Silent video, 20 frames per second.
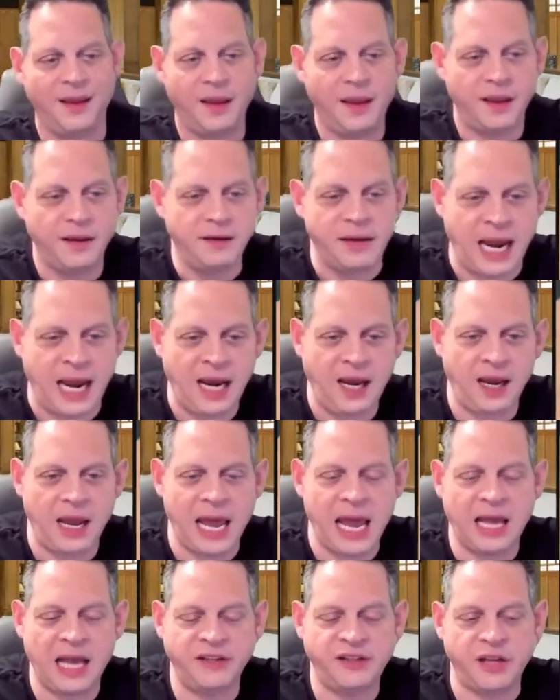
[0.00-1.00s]
Nate,
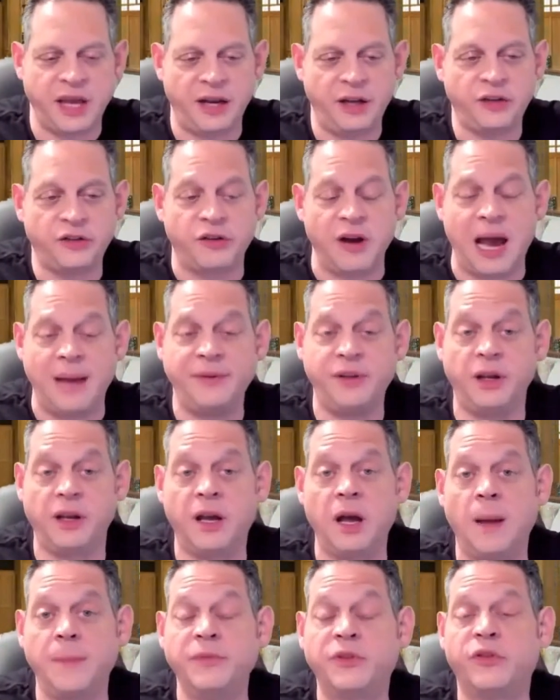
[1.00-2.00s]
as I described it,
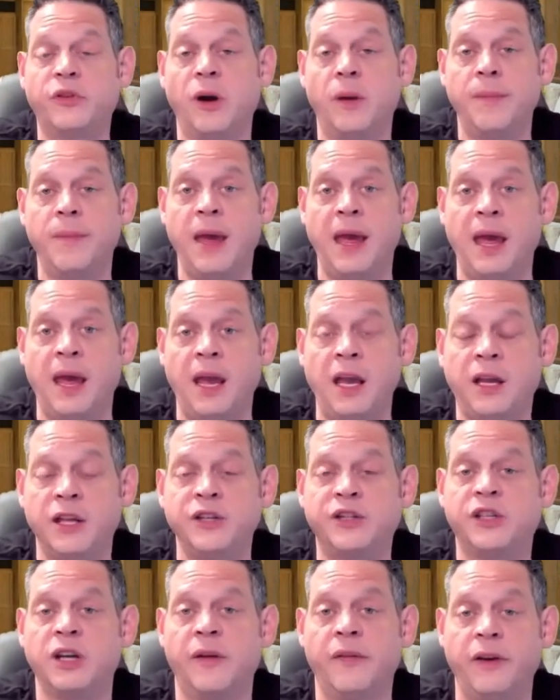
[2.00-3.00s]
comes from a
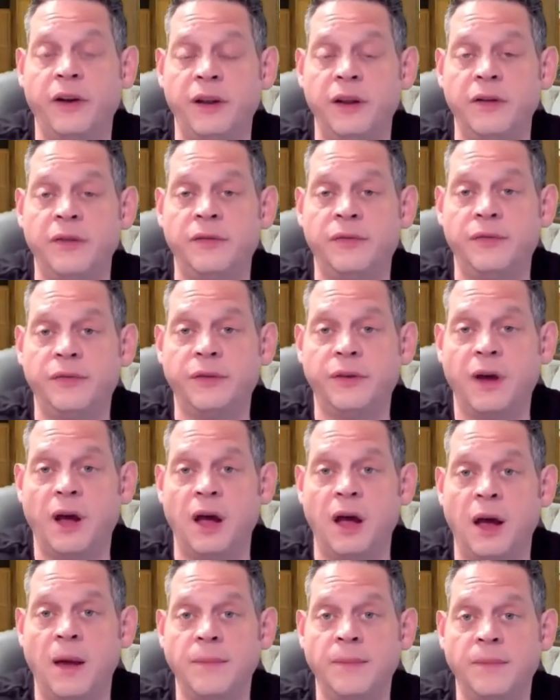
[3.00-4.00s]
conservative,
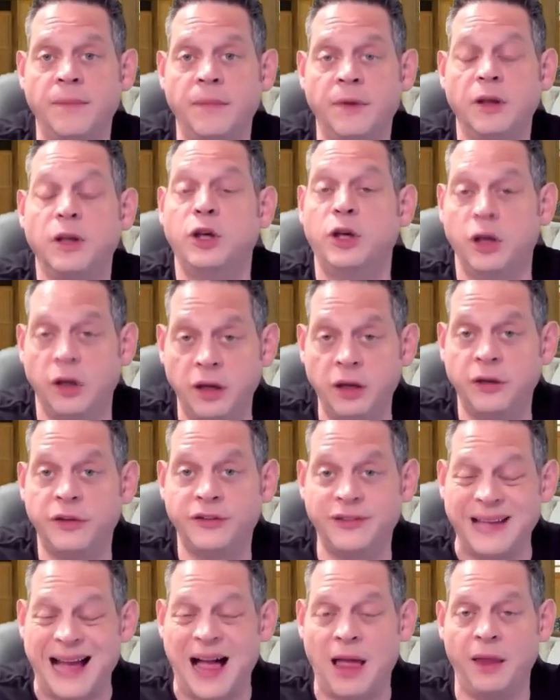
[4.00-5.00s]
good,
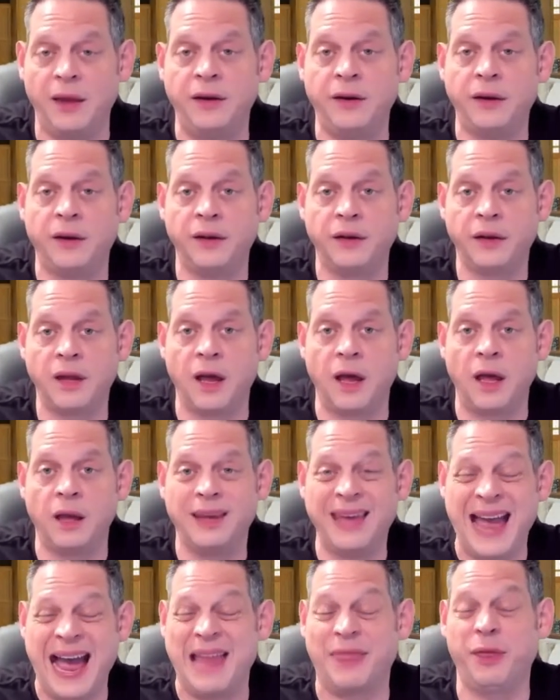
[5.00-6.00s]
solid
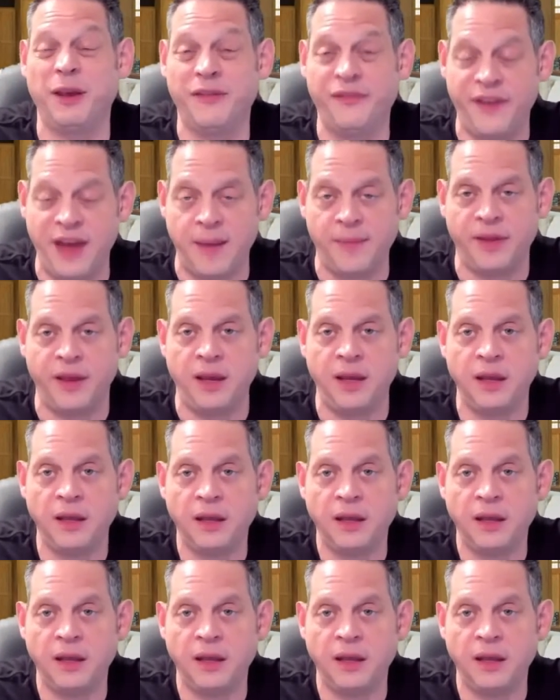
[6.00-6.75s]
Catholic family.